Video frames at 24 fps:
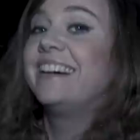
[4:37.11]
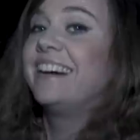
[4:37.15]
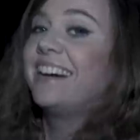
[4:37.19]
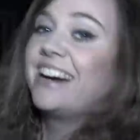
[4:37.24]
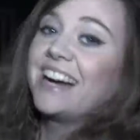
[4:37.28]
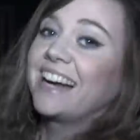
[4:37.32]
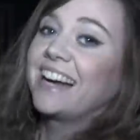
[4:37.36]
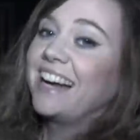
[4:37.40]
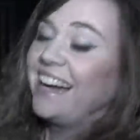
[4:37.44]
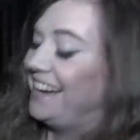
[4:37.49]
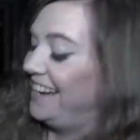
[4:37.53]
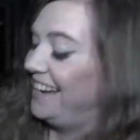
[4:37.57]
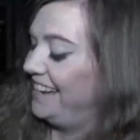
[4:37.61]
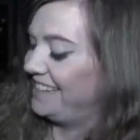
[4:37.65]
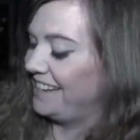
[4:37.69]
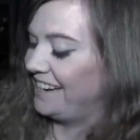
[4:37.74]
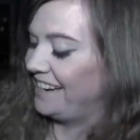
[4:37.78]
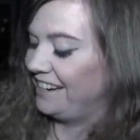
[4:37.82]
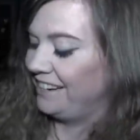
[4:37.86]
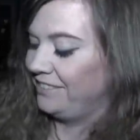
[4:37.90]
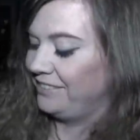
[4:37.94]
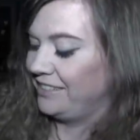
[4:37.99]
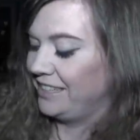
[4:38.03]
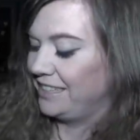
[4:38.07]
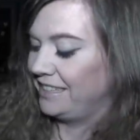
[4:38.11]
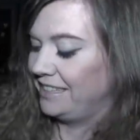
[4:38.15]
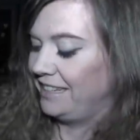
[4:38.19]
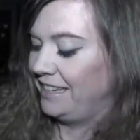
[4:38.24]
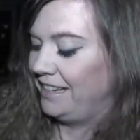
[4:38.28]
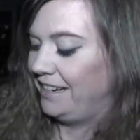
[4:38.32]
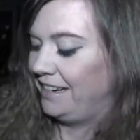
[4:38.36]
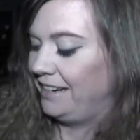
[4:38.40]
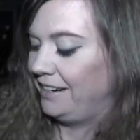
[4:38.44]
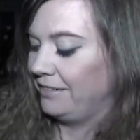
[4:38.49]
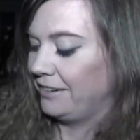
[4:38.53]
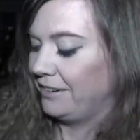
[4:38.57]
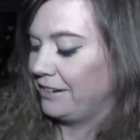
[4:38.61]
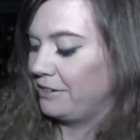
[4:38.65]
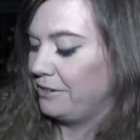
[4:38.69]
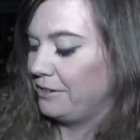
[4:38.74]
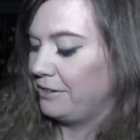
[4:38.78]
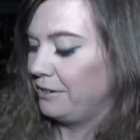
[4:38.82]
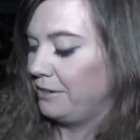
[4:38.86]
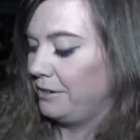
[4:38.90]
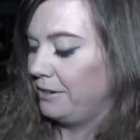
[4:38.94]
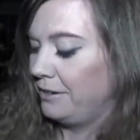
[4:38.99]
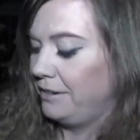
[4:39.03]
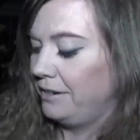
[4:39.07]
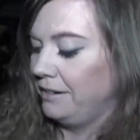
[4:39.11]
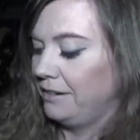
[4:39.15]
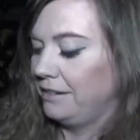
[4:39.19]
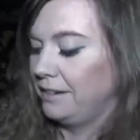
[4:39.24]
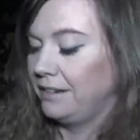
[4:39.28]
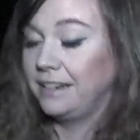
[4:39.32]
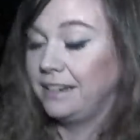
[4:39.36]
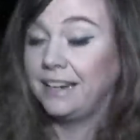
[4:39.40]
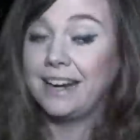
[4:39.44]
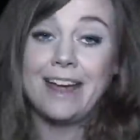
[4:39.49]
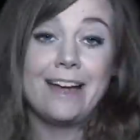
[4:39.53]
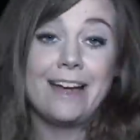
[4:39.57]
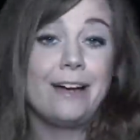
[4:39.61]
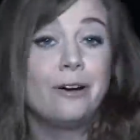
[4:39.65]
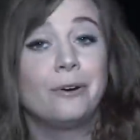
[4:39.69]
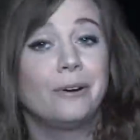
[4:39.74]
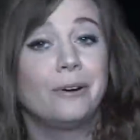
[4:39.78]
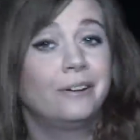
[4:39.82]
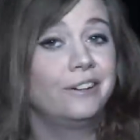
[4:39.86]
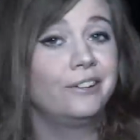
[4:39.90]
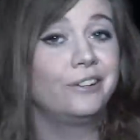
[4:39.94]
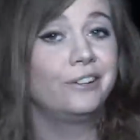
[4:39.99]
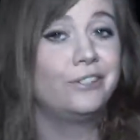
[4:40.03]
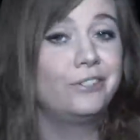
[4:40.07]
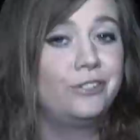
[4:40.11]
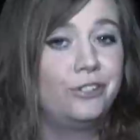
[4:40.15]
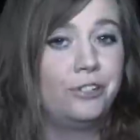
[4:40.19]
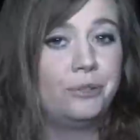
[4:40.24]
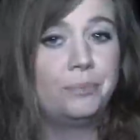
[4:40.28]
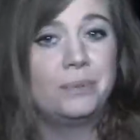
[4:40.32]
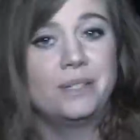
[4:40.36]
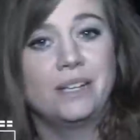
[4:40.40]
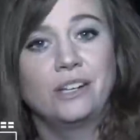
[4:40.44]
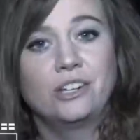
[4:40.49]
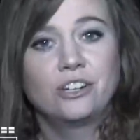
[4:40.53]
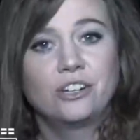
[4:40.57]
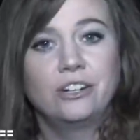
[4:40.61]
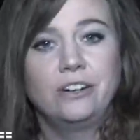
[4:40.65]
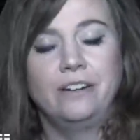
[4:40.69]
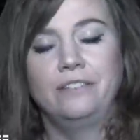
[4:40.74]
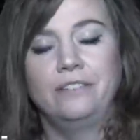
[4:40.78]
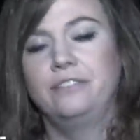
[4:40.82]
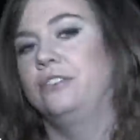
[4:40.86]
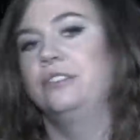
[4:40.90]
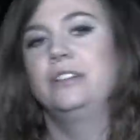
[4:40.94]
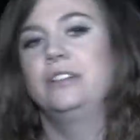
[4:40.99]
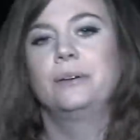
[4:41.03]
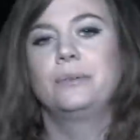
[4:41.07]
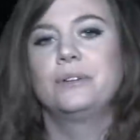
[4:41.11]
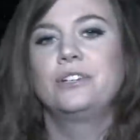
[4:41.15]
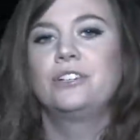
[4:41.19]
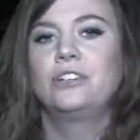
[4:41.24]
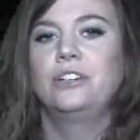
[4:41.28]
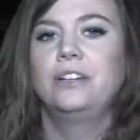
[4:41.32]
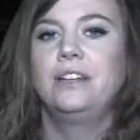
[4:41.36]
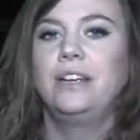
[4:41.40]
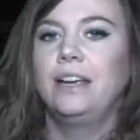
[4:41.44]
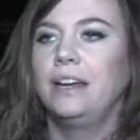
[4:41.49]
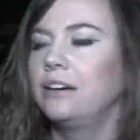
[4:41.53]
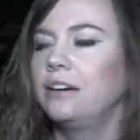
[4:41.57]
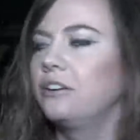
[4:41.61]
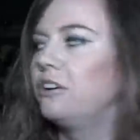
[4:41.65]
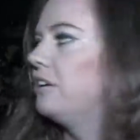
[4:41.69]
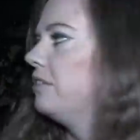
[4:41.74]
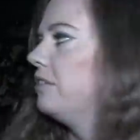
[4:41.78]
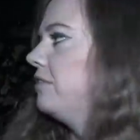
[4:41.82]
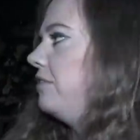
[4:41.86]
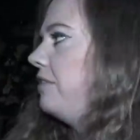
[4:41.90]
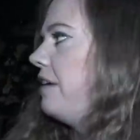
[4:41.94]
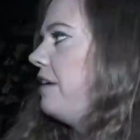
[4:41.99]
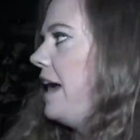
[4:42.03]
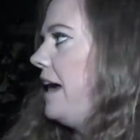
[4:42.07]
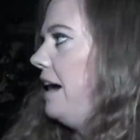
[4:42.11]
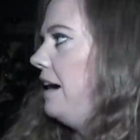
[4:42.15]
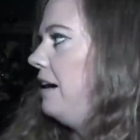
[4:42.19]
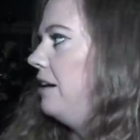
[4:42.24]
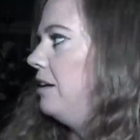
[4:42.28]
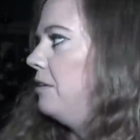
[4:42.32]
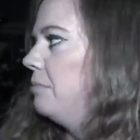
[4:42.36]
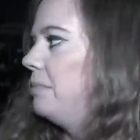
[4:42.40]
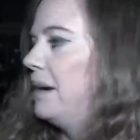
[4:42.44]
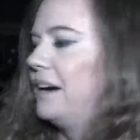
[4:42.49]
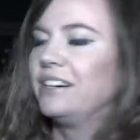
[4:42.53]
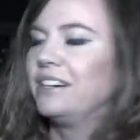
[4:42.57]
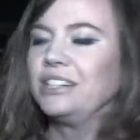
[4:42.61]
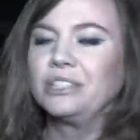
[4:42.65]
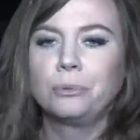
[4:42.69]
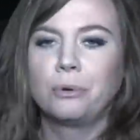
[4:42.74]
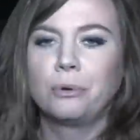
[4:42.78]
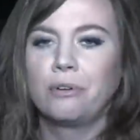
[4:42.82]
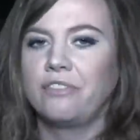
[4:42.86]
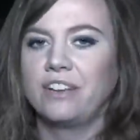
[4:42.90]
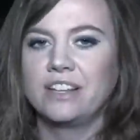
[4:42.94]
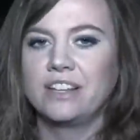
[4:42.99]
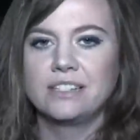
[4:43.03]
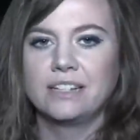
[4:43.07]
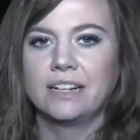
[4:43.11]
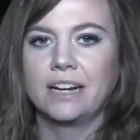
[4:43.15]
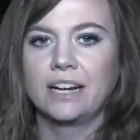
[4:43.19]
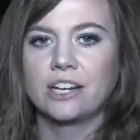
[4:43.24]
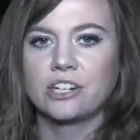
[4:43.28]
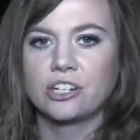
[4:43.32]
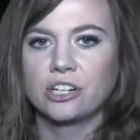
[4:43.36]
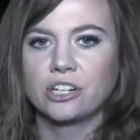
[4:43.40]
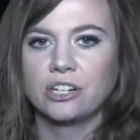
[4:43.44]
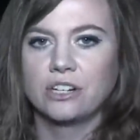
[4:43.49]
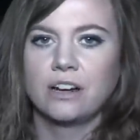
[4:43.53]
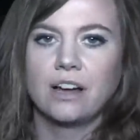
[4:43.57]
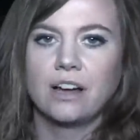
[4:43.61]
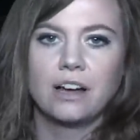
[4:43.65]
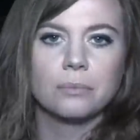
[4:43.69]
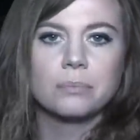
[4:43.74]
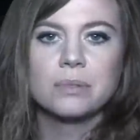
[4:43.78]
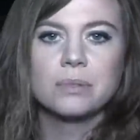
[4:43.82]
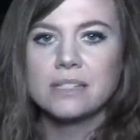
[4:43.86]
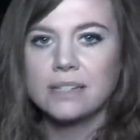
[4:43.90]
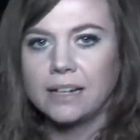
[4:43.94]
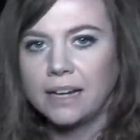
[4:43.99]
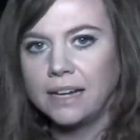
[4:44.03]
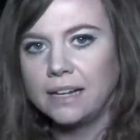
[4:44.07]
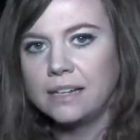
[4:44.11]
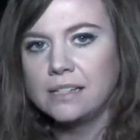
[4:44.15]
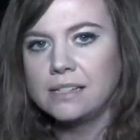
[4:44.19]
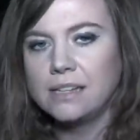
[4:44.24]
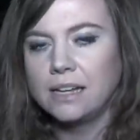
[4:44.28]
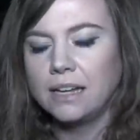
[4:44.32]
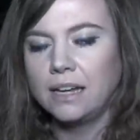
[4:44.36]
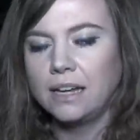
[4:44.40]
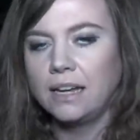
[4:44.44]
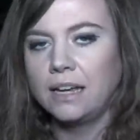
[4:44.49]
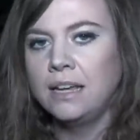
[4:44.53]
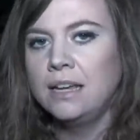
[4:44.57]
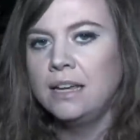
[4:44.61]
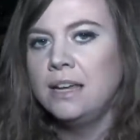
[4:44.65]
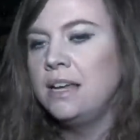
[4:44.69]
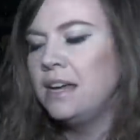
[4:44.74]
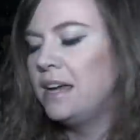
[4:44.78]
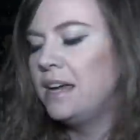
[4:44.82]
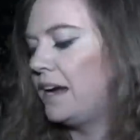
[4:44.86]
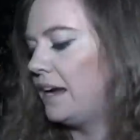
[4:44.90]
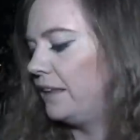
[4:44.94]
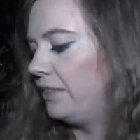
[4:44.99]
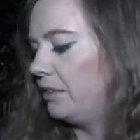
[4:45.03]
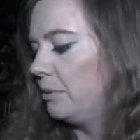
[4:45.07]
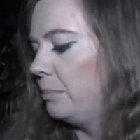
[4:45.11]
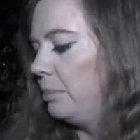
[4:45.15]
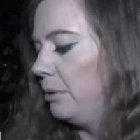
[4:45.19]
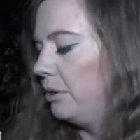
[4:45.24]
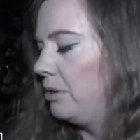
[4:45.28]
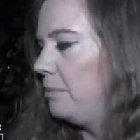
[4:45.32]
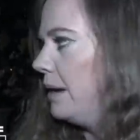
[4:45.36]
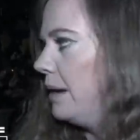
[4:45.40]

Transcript: Alright guys, I'm just hitting record now on a GhostTube session. I thought that we should kick off our paranormal investigation upstairs here at the Blue